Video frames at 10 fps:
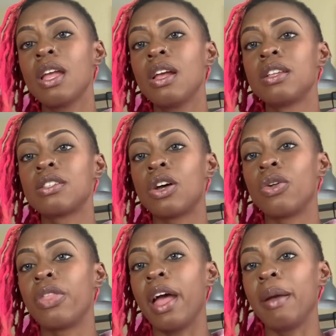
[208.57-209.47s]
So
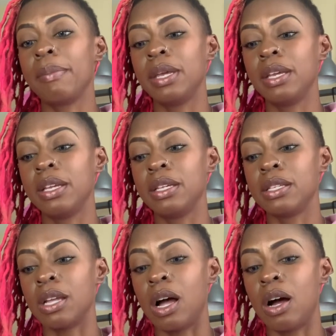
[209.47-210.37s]
that
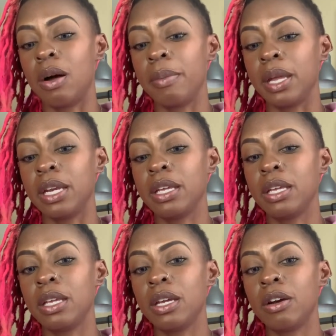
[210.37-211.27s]
means um,
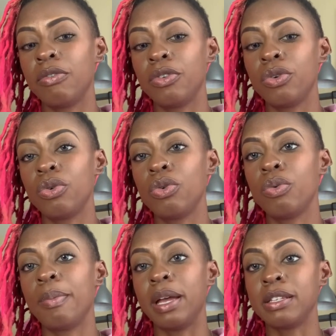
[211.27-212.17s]
any of you who
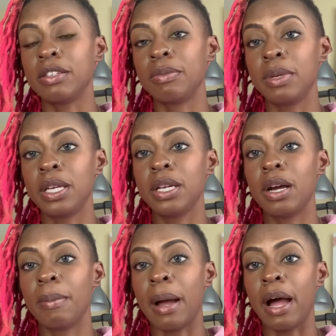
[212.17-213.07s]
message me
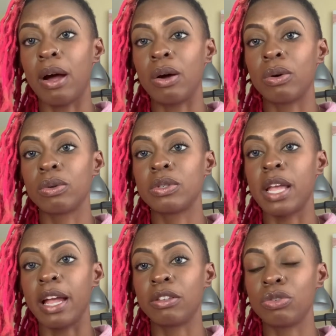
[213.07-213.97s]
about
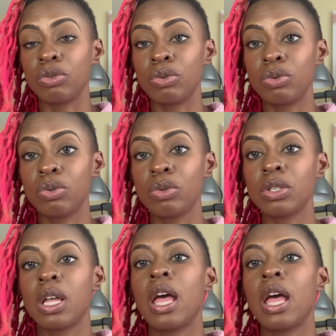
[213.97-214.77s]
tattoos,